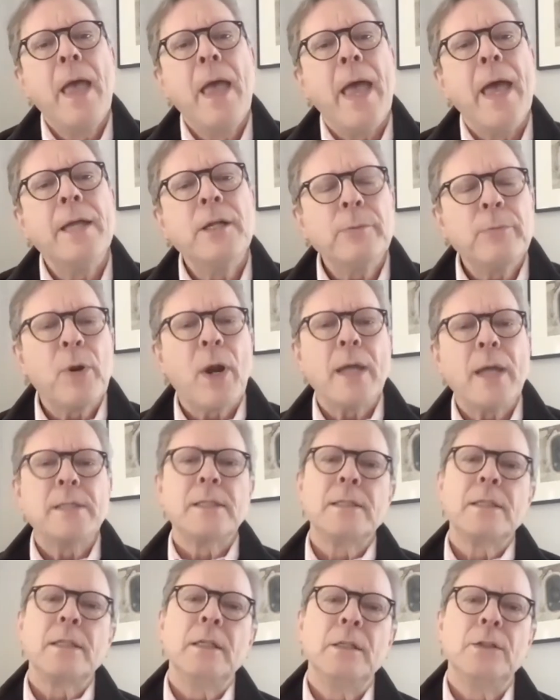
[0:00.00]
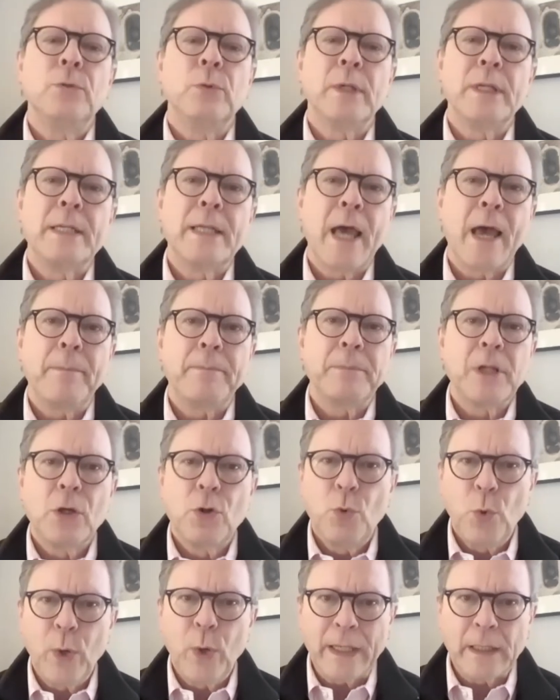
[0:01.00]
Enterprises need to adapt
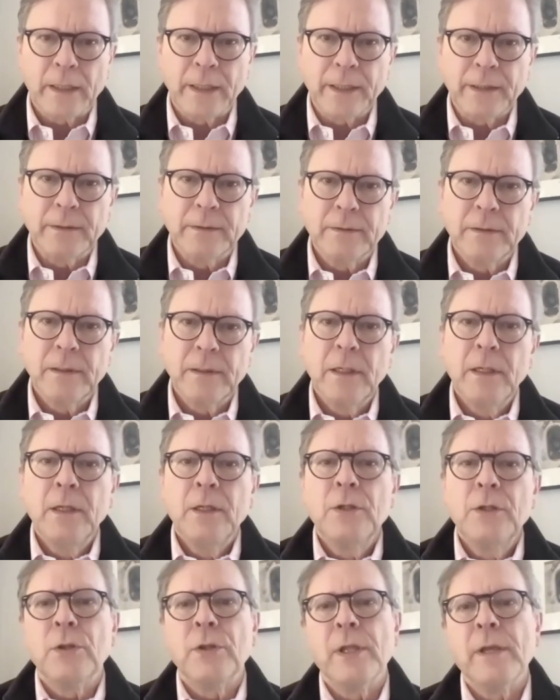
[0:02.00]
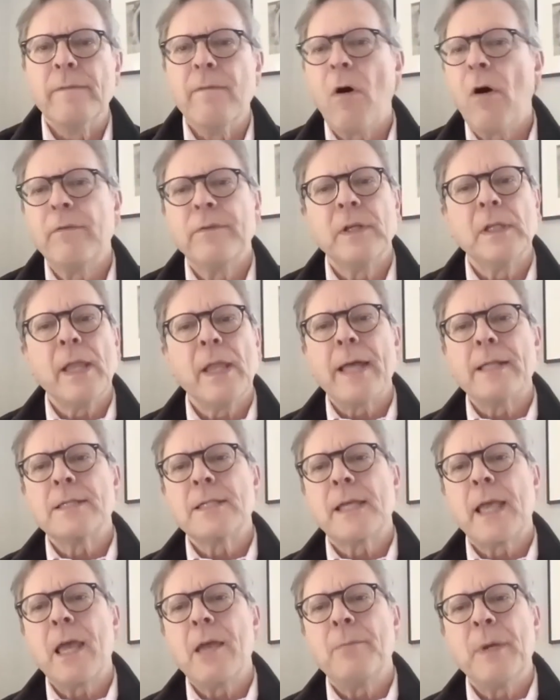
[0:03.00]
quickly to the evolving
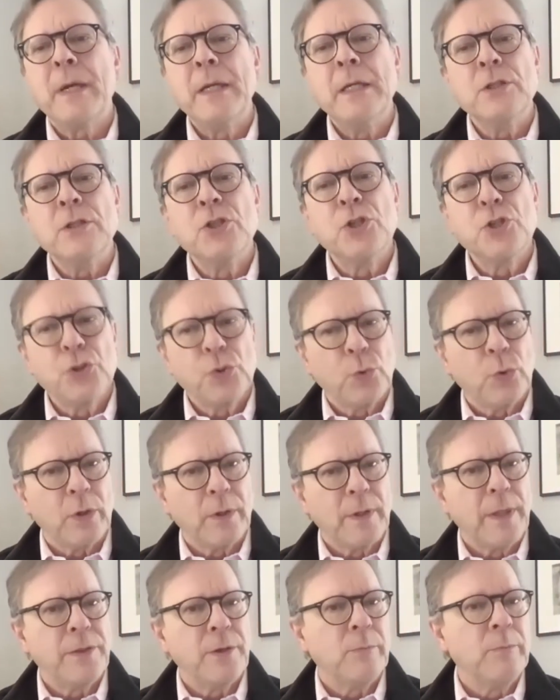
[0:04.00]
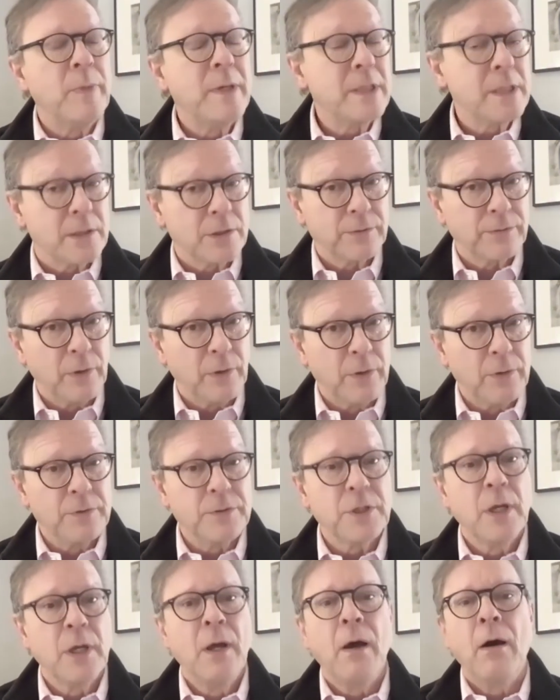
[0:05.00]
landscape and ensure that their business
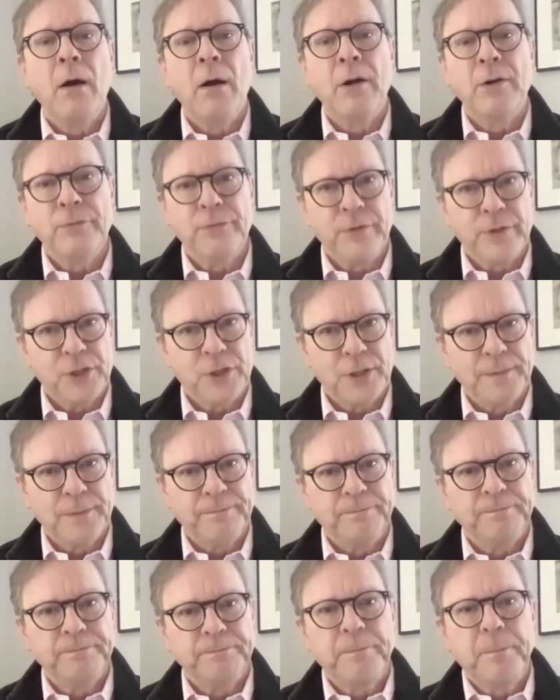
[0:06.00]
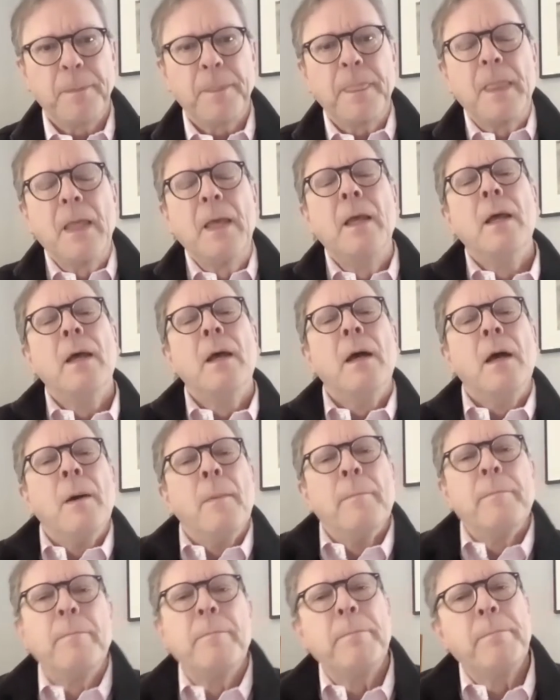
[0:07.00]
flows are efficient.
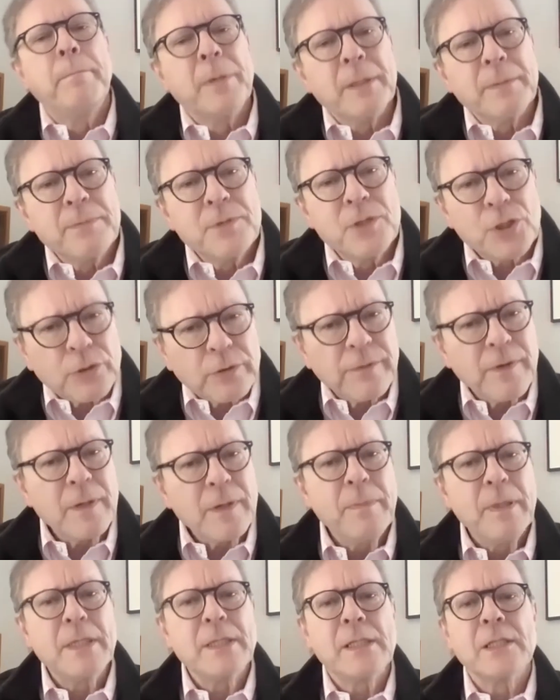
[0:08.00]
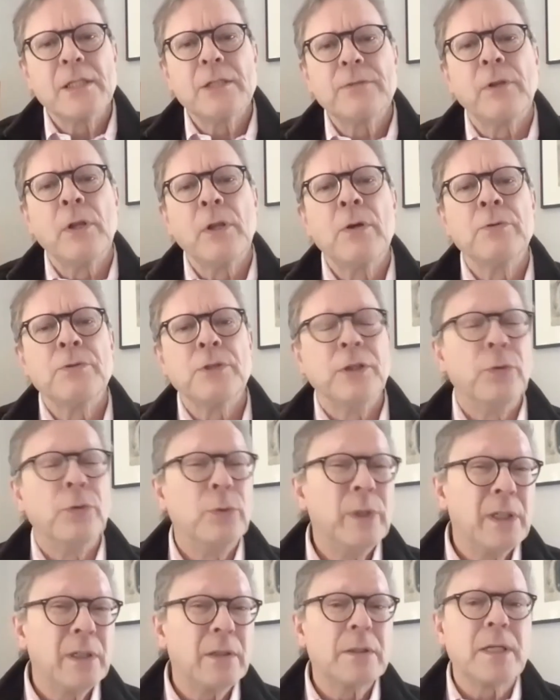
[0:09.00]
But observing business flows in
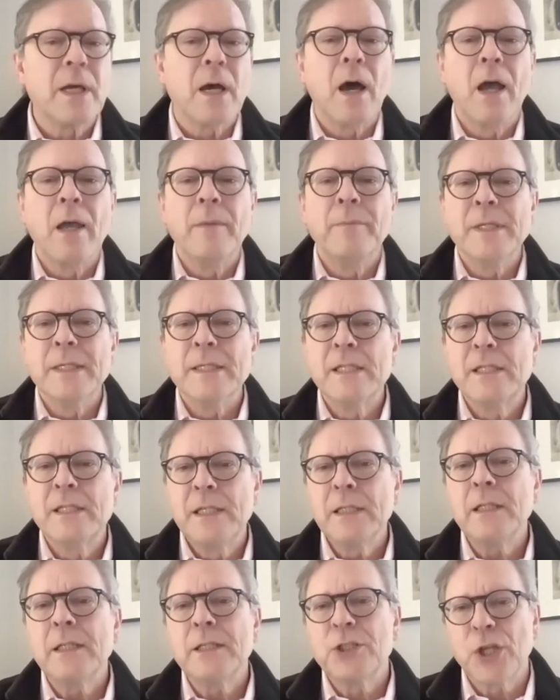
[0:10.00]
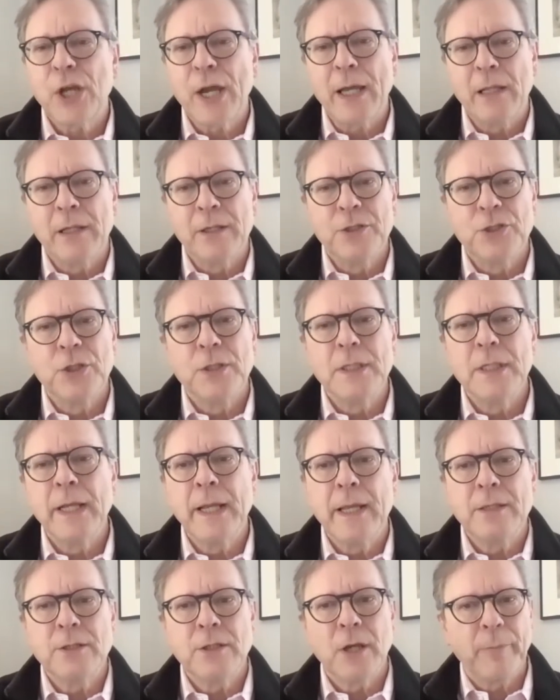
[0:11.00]
real time is still a challenge in
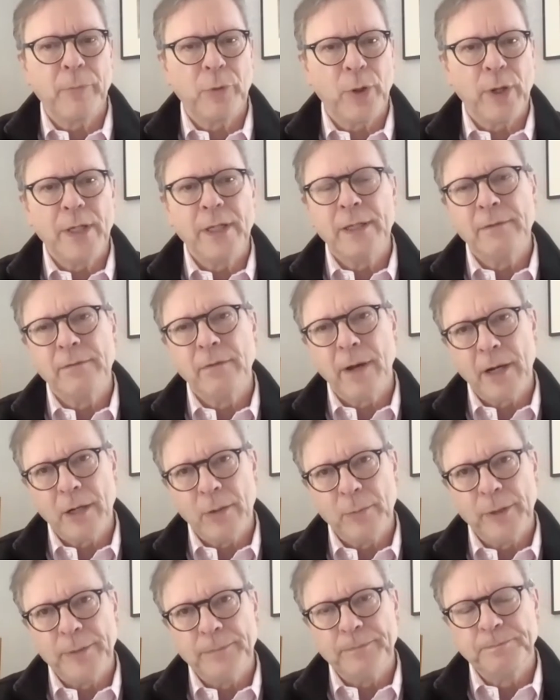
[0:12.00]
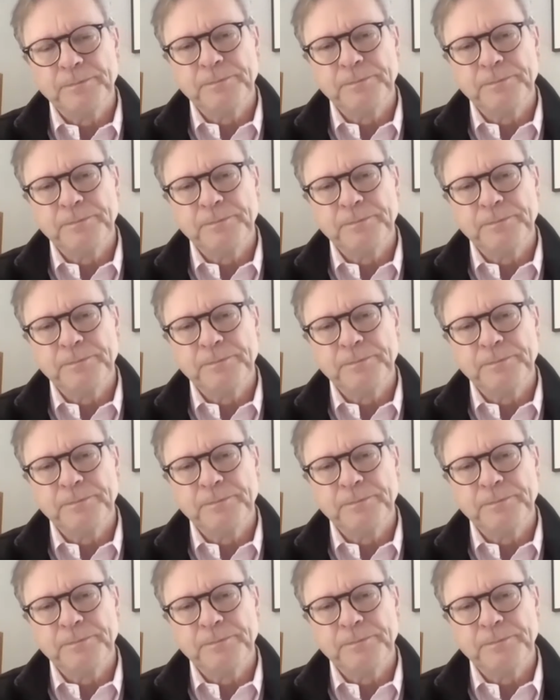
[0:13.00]
today's operating environment.